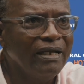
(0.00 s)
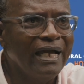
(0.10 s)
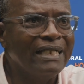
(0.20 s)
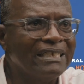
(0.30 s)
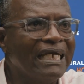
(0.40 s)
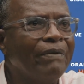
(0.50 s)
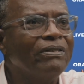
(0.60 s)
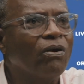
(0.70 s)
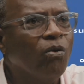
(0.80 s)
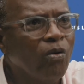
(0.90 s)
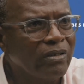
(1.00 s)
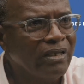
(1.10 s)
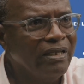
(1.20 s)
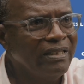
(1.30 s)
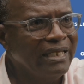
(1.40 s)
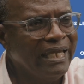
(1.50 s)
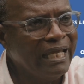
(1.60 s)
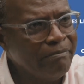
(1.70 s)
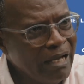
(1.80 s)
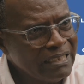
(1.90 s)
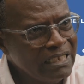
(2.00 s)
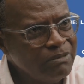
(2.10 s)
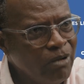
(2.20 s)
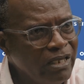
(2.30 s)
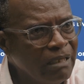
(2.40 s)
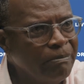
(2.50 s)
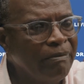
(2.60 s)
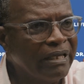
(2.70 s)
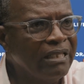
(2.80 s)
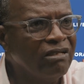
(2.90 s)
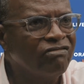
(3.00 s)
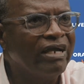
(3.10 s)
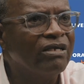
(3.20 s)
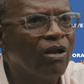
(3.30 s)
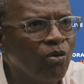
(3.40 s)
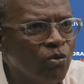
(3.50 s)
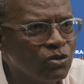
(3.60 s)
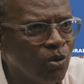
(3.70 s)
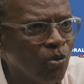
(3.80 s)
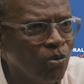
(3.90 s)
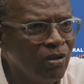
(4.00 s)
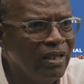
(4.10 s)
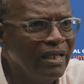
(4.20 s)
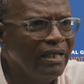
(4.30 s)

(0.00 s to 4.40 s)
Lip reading: Ansari to court to get back this money to put back in to try to close the hole